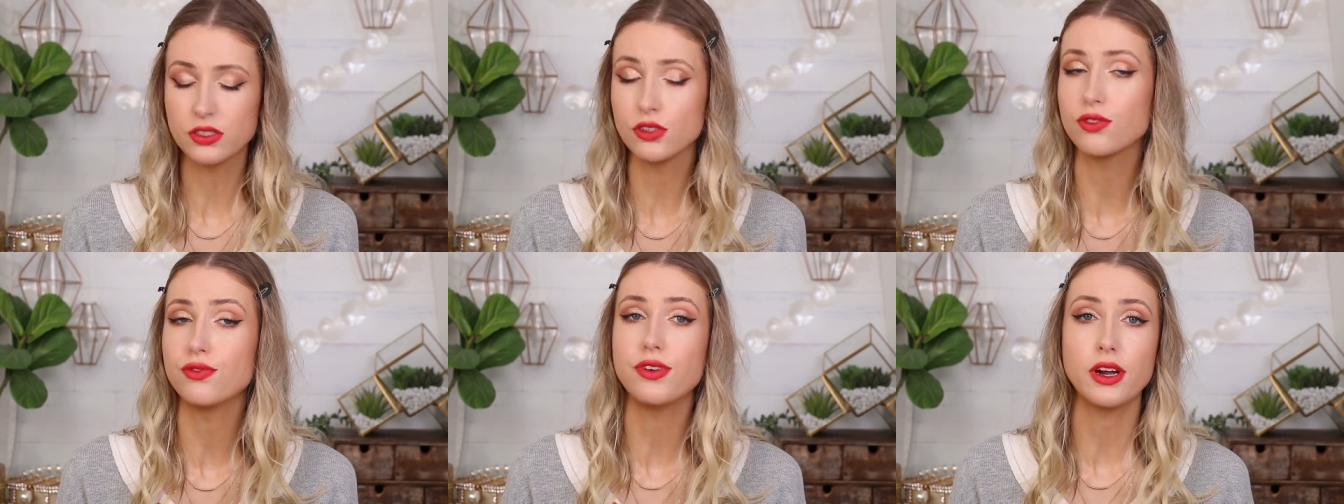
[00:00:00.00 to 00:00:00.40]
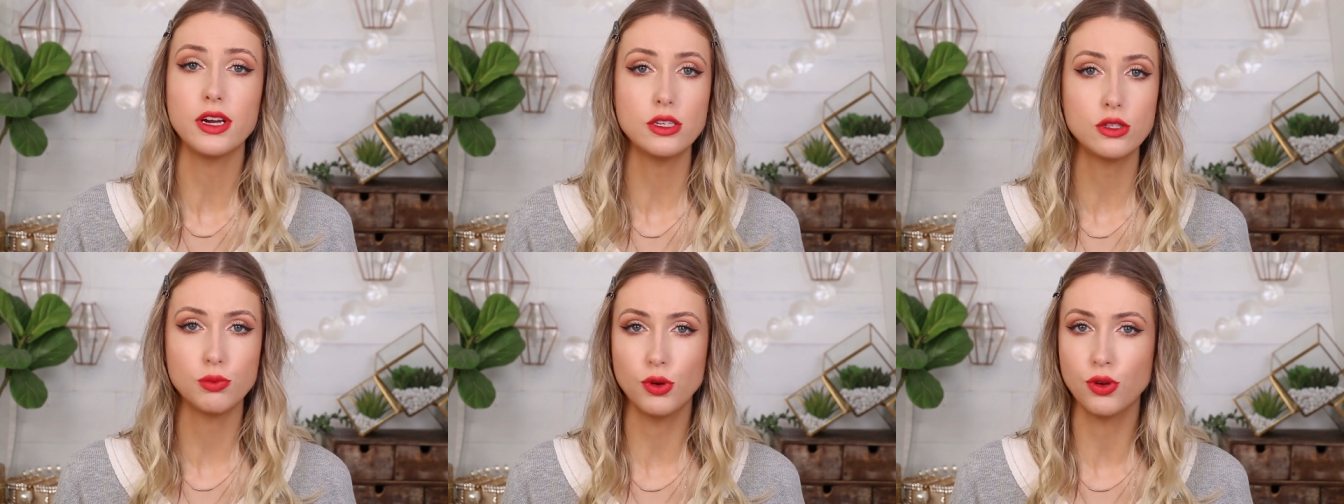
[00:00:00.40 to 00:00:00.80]
These are very
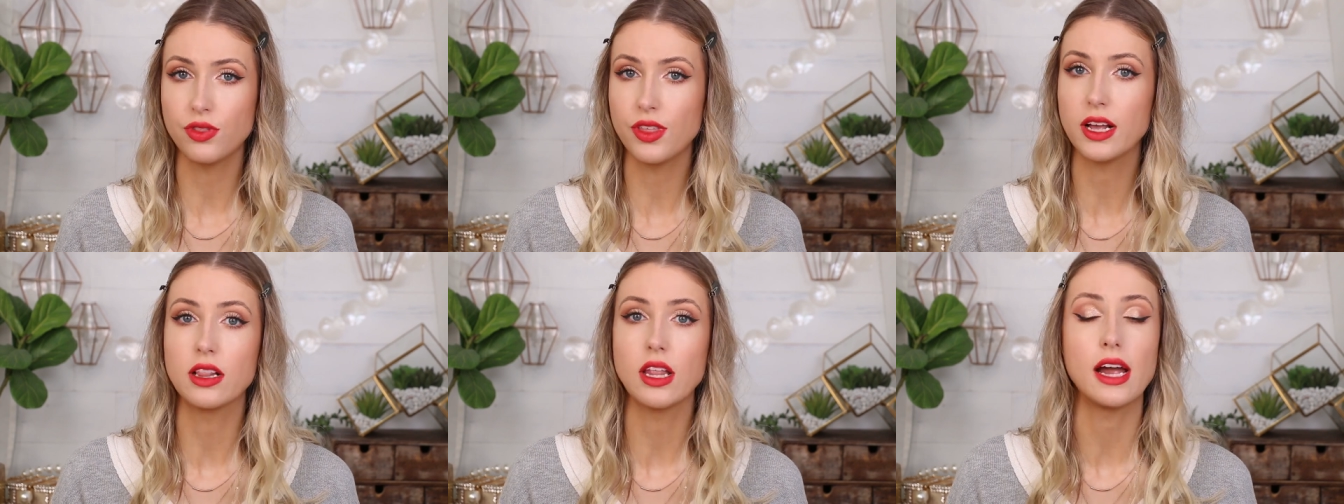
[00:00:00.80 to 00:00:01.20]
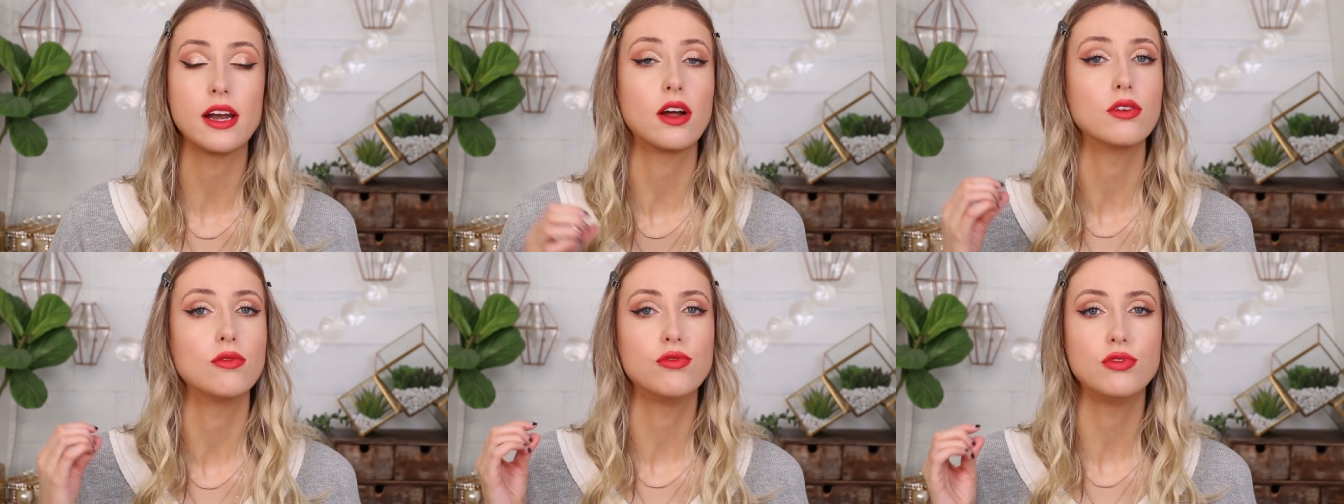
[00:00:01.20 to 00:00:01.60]
smooth, they glide
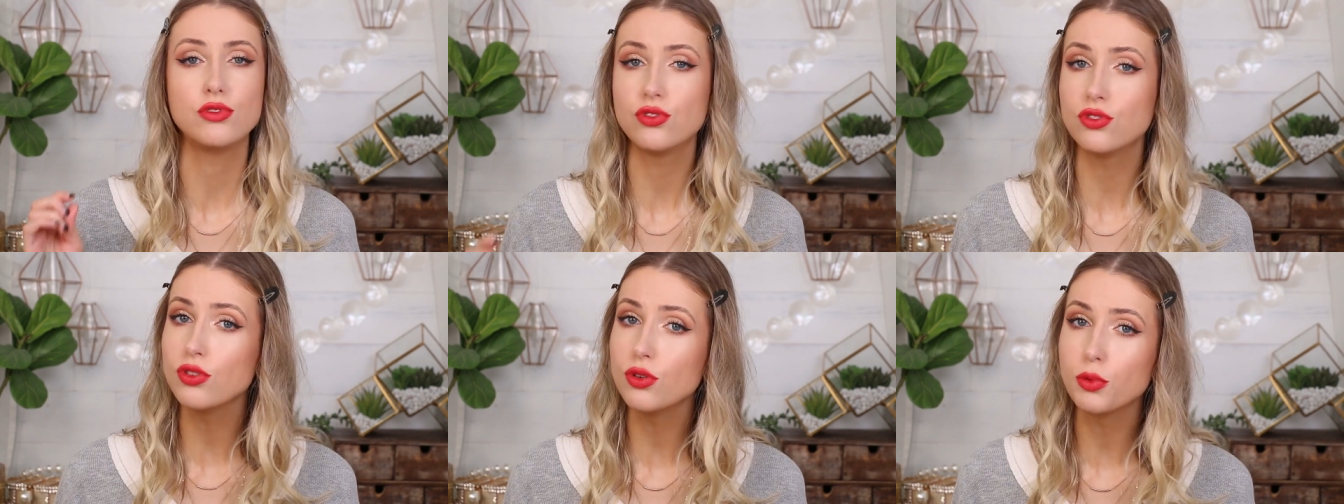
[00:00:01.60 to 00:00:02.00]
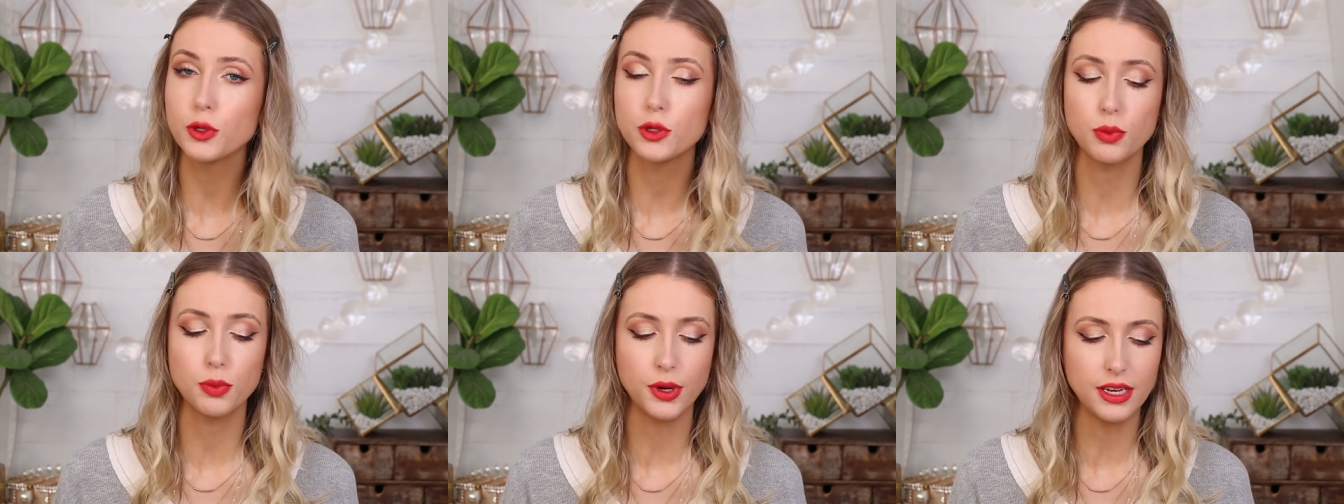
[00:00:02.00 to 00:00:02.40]
on super,
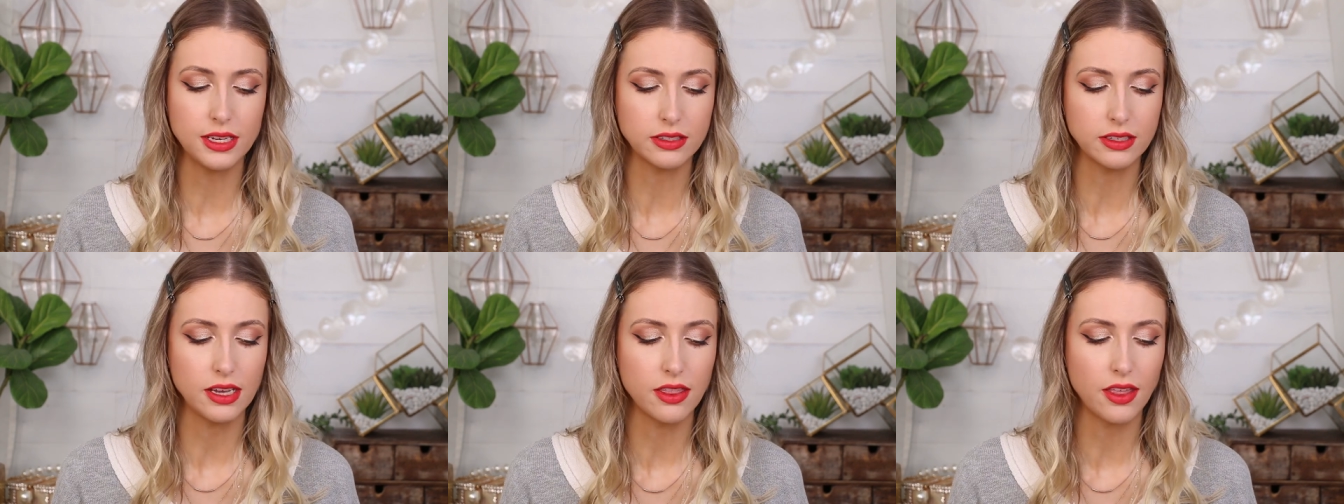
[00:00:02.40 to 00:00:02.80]
super easily.